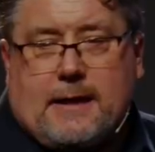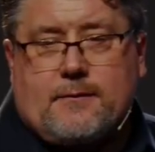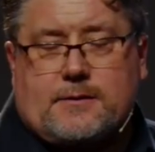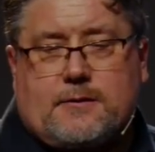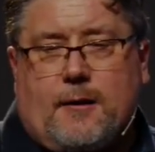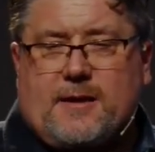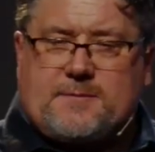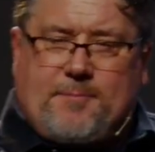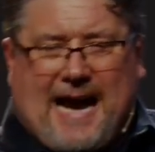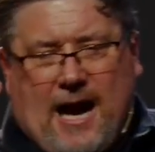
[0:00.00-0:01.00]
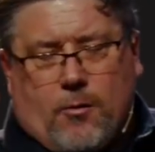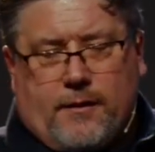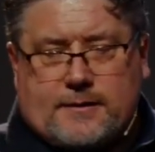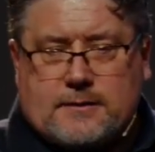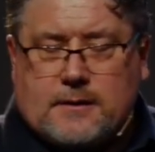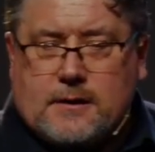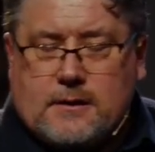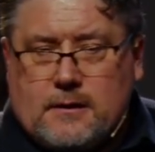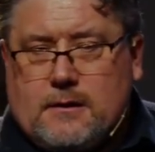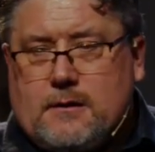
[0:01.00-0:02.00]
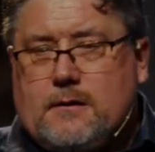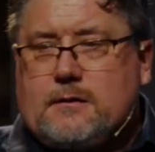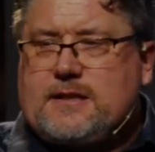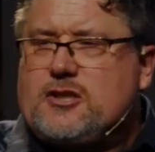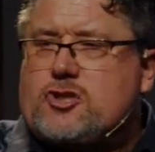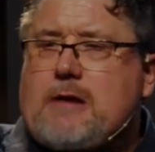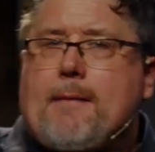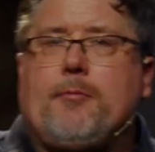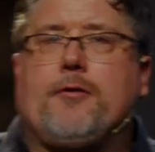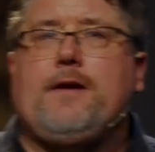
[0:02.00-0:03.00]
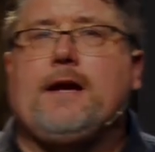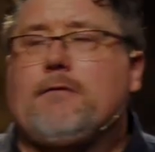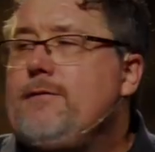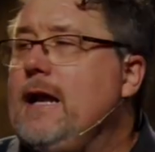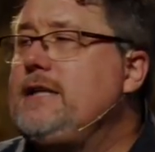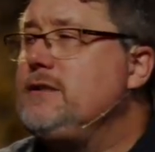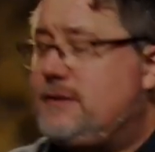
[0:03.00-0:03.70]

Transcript: hem of his garment is power, this indescribable thing. Revelation